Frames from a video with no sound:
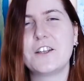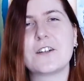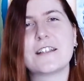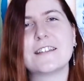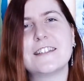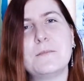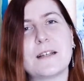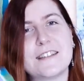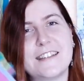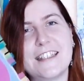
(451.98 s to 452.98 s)
You can see
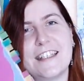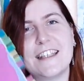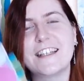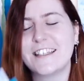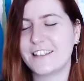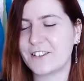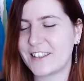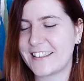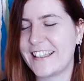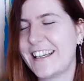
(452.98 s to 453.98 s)
my sticky
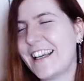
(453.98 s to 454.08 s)
notes.